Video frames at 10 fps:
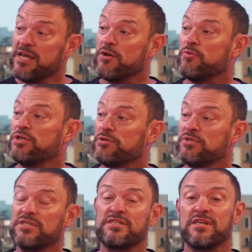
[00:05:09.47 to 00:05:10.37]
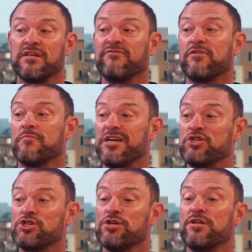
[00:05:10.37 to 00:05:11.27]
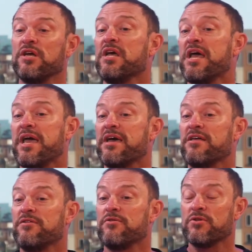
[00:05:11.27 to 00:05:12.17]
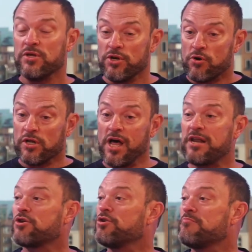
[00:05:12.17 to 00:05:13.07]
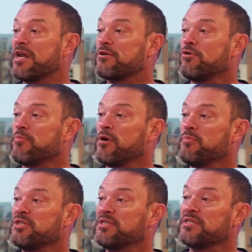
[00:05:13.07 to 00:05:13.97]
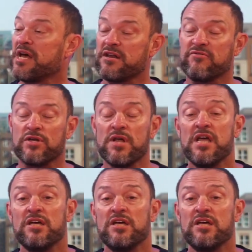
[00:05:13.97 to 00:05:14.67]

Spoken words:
It reduces inflammation and, a lot of good medical purposes out of it.